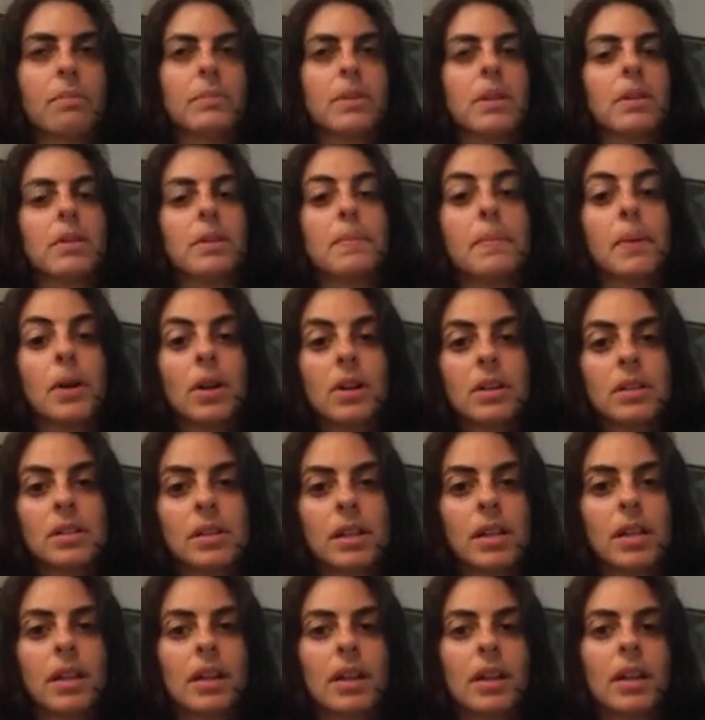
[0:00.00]
from the other
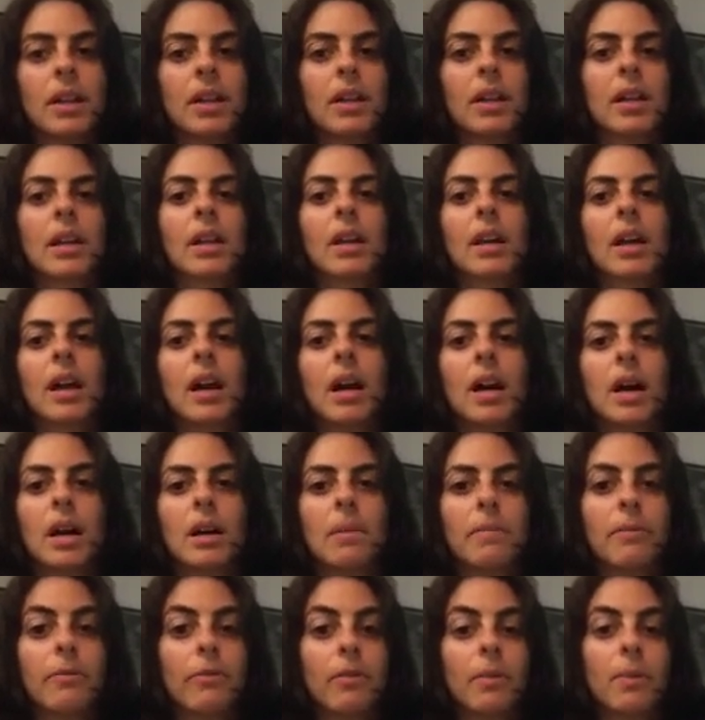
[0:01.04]
person,
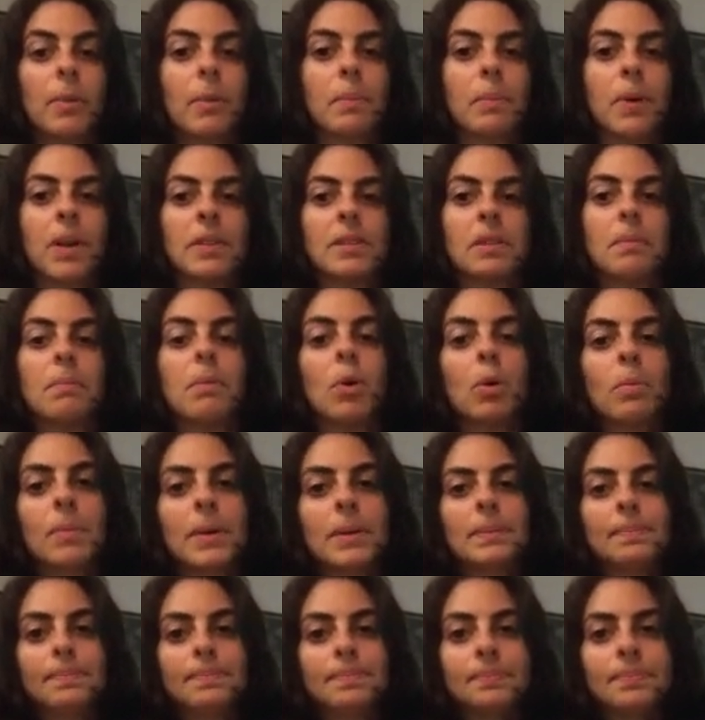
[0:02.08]
from the present
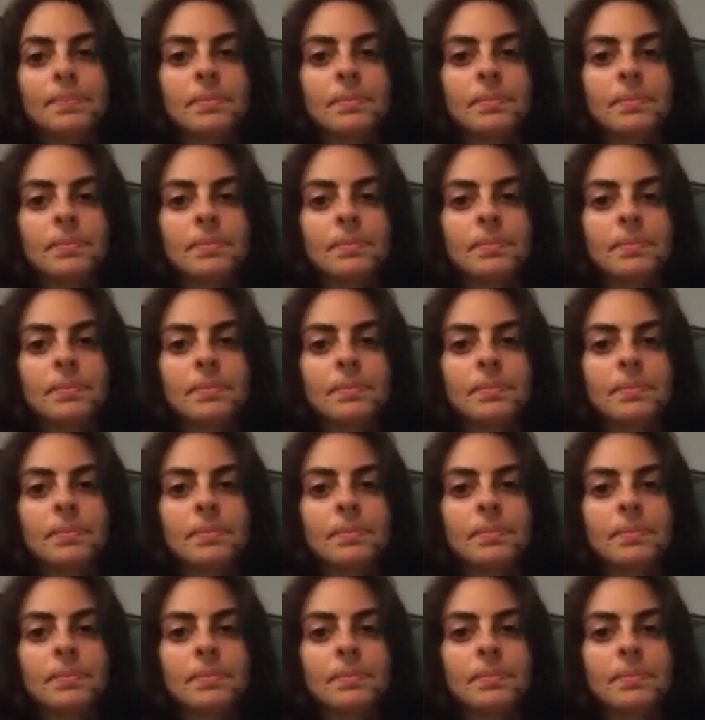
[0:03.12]
moment.